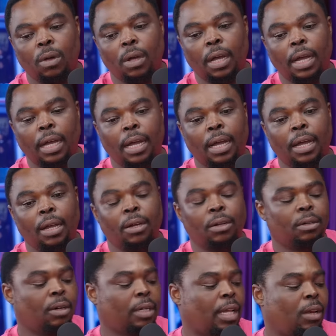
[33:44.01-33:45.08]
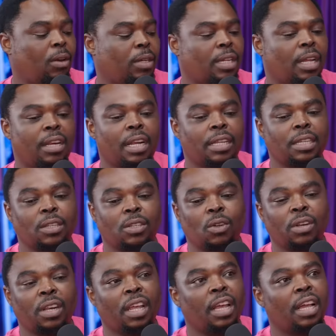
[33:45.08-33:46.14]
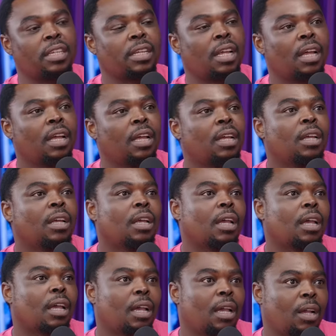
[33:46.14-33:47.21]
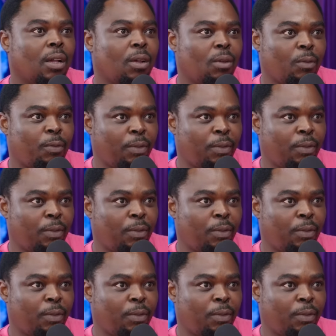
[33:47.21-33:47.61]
okay, lo 10 rand says 50 10